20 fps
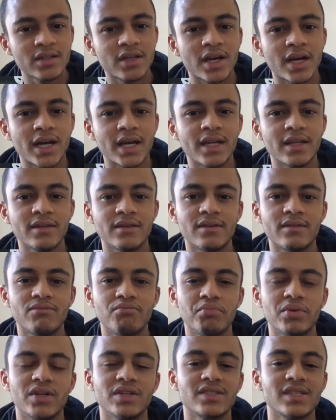And
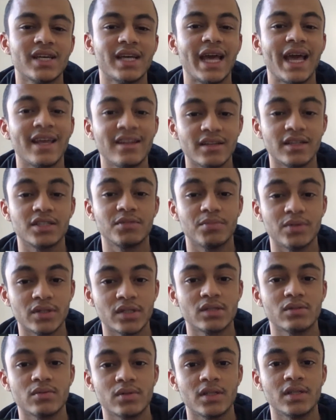because I had
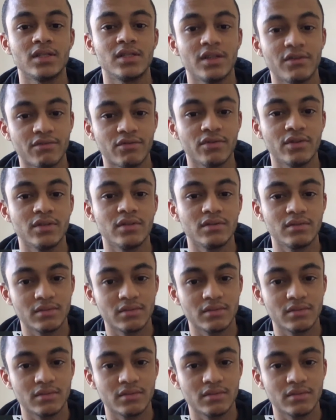experience with a different